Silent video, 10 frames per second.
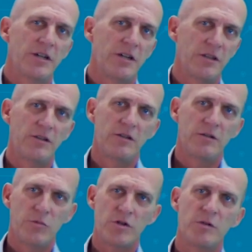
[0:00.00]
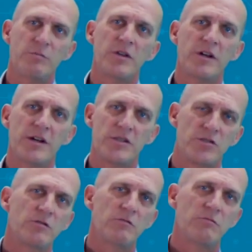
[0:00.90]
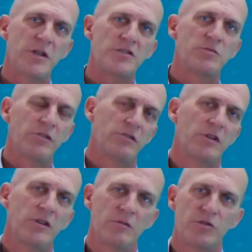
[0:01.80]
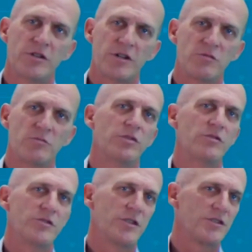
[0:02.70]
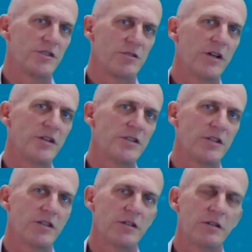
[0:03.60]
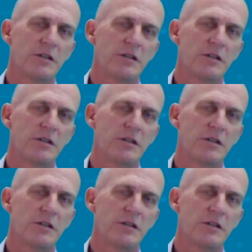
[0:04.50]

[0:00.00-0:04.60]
and the bookkeeping guys shouldn't mess with production processes, basically.